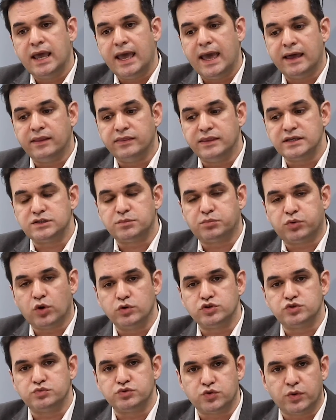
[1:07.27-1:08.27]
and this
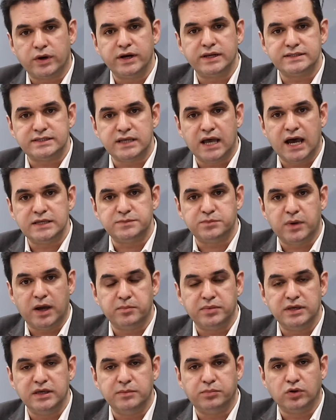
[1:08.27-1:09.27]
approach was criticized by
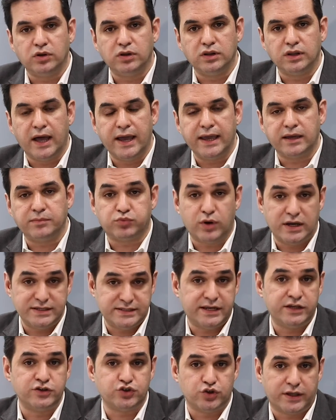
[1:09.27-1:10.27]
people like
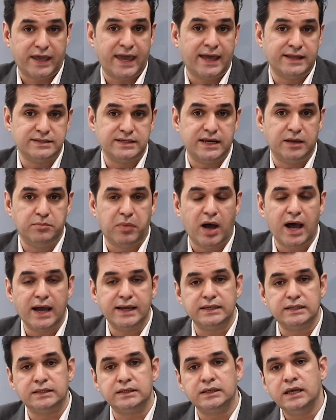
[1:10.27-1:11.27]
presidential candidate
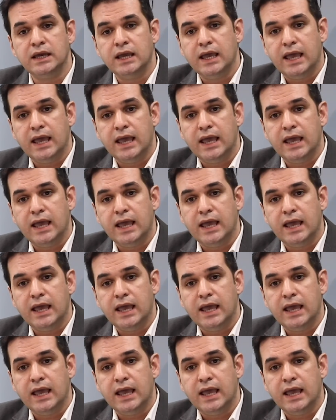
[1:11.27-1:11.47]
Biden